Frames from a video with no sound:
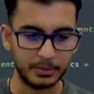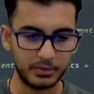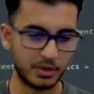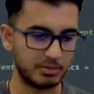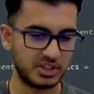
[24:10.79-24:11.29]

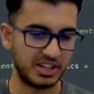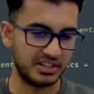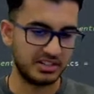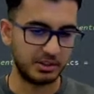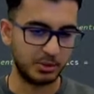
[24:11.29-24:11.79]
So I'm just going to
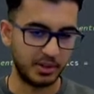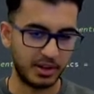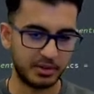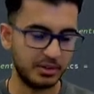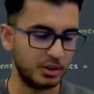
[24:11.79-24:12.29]
stick to
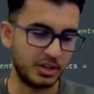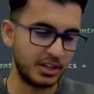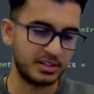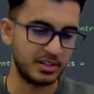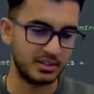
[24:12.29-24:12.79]
1,000. You
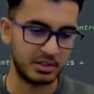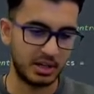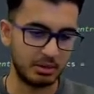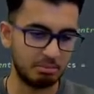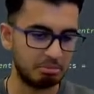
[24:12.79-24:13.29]
guys can
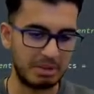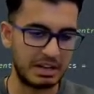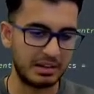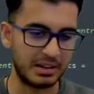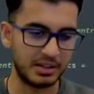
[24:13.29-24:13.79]
try
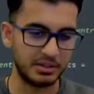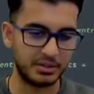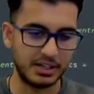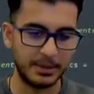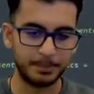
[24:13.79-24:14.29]
anything else really.